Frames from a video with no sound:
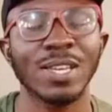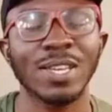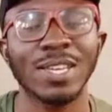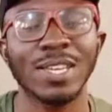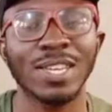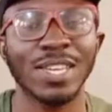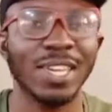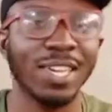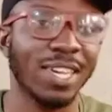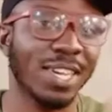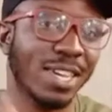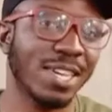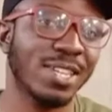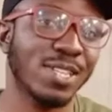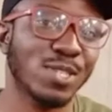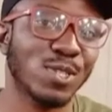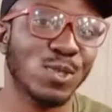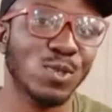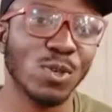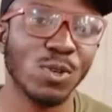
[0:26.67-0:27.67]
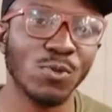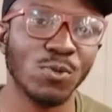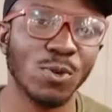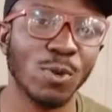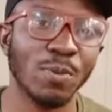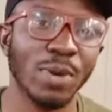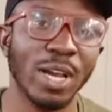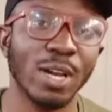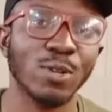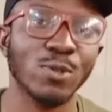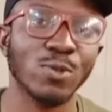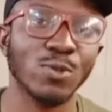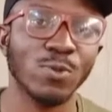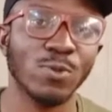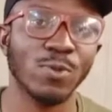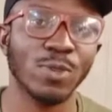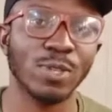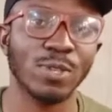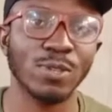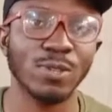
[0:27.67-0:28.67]
Hey, it's John from How To
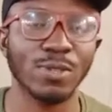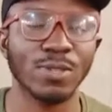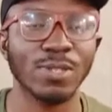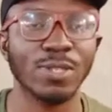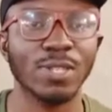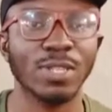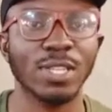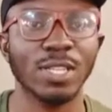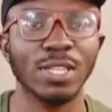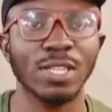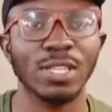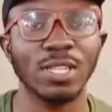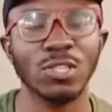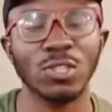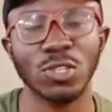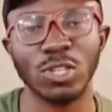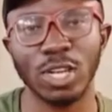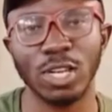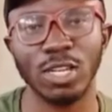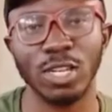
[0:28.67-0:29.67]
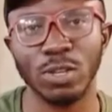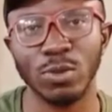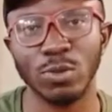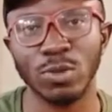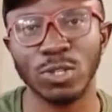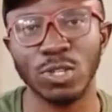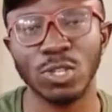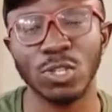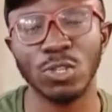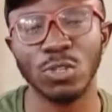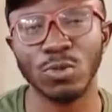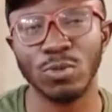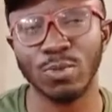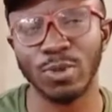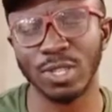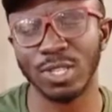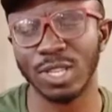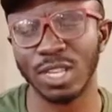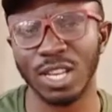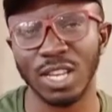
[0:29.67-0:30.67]
Videos. In this channel, we'll teach you
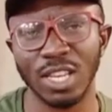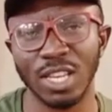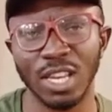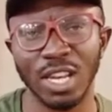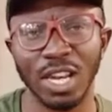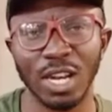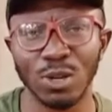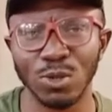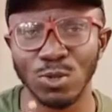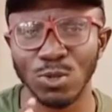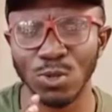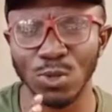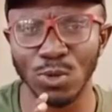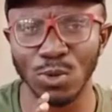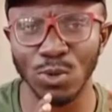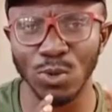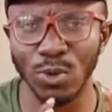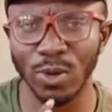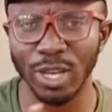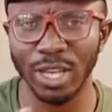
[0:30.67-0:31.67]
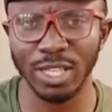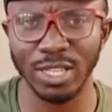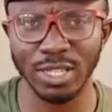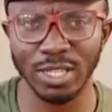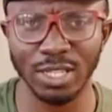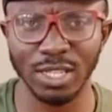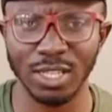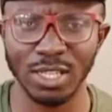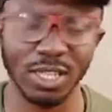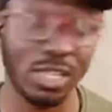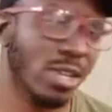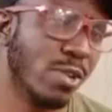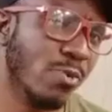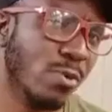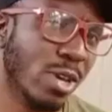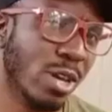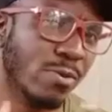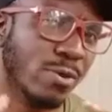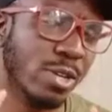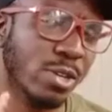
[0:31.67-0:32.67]
basically how to do anything. If you have
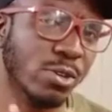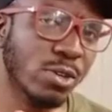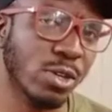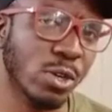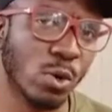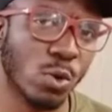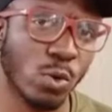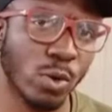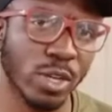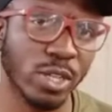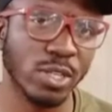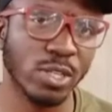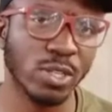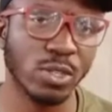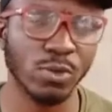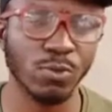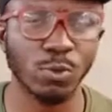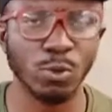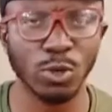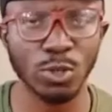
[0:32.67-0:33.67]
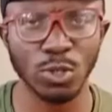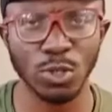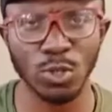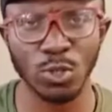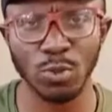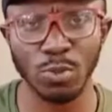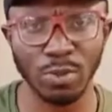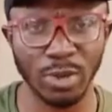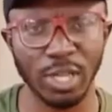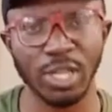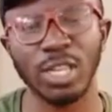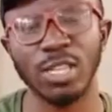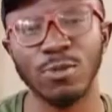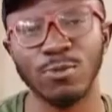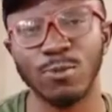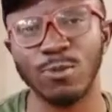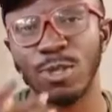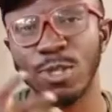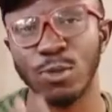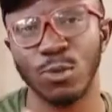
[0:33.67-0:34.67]
any request, if you want us to make any
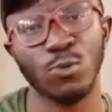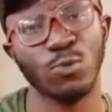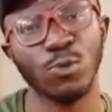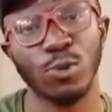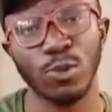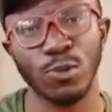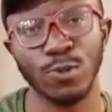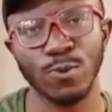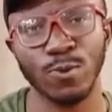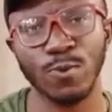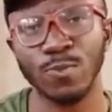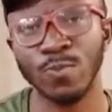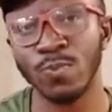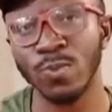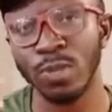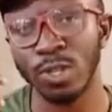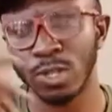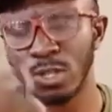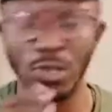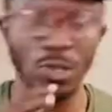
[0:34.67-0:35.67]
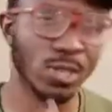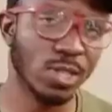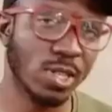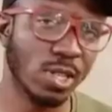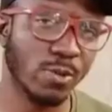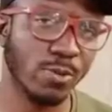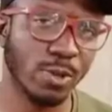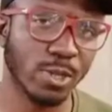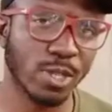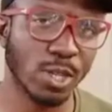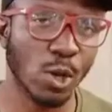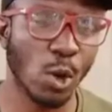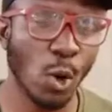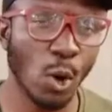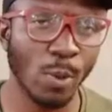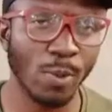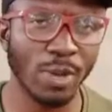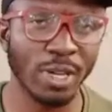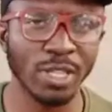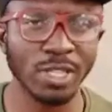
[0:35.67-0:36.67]
video for you, just leave us a
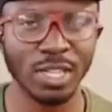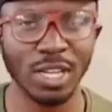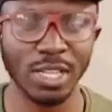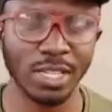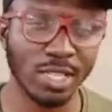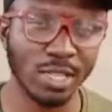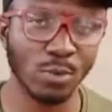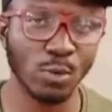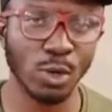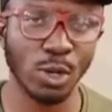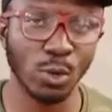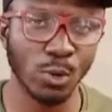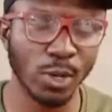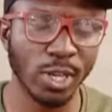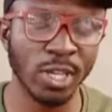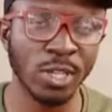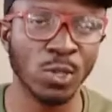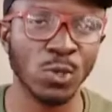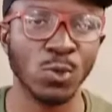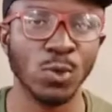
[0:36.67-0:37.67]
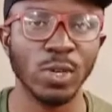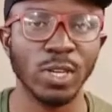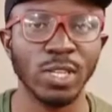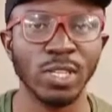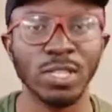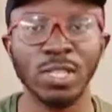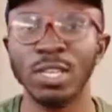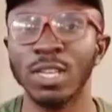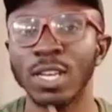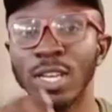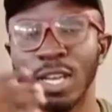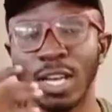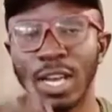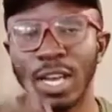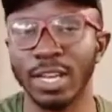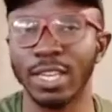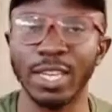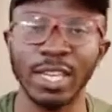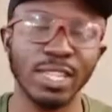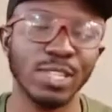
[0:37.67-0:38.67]
comment. Our team will look into it and
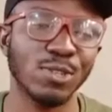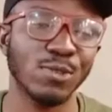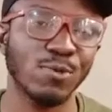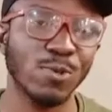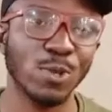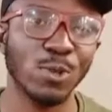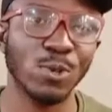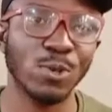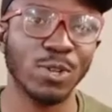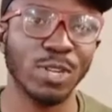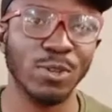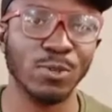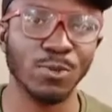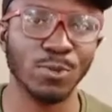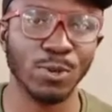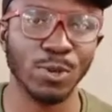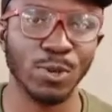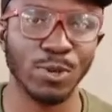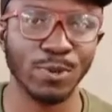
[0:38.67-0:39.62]
get the video ready for you.